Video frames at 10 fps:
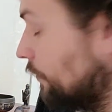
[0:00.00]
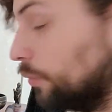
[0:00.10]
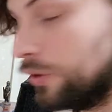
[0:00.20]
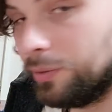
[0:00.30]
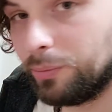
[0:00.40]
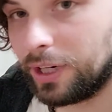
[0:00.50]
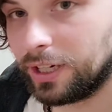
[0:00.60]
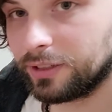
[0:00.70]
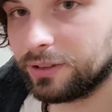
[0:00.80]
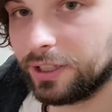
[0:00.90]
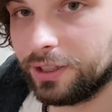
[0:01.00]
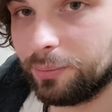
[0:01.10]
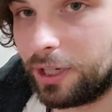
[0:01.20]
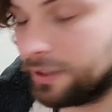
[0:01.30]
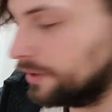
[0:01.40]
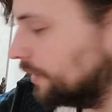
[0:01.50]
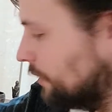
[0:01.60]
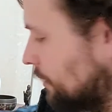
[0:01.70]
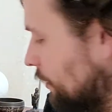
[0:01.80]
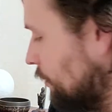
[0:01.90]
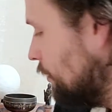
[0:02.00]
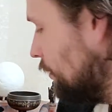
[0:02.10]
wooden box and the box I just showed